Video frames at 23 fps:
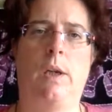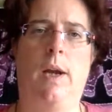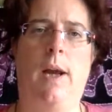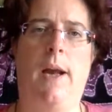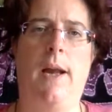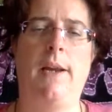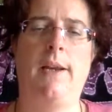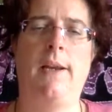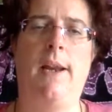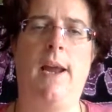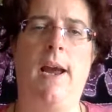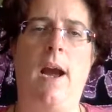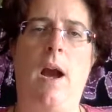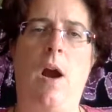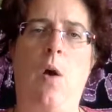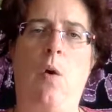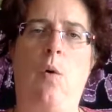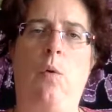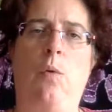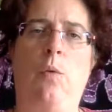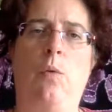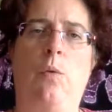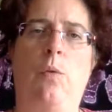And
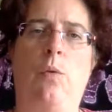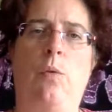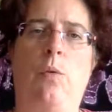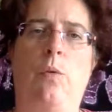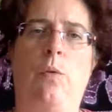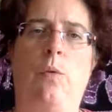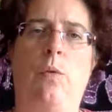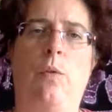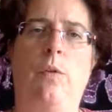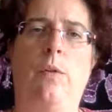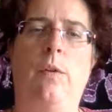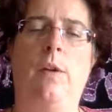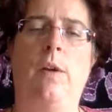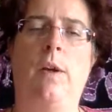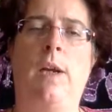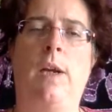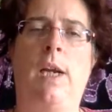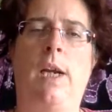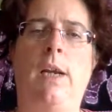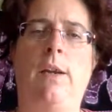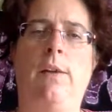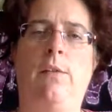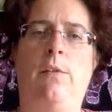now the
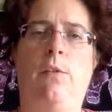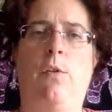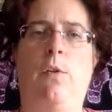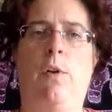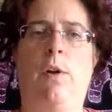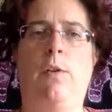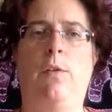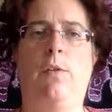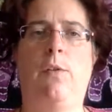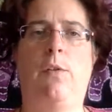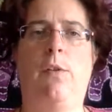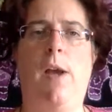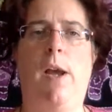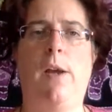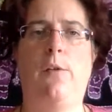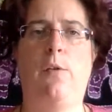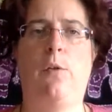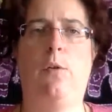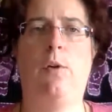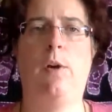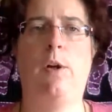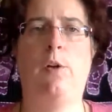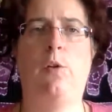heat is going to
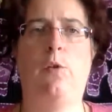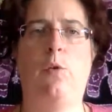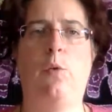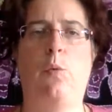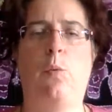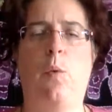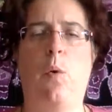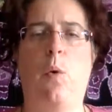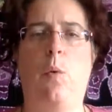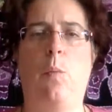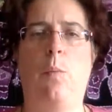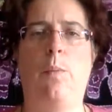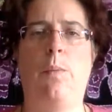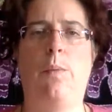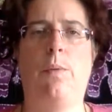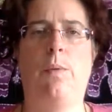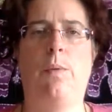settle into warmth.